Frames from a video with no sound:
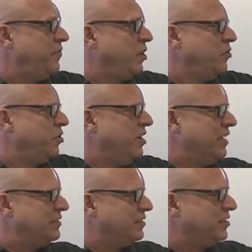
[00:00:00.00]
further
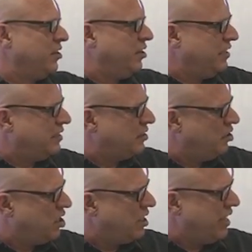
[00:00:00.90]
necessarily. It doesn't
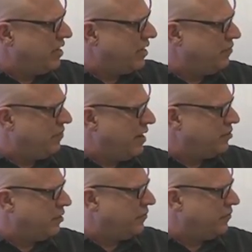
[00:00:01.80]
look like I can factor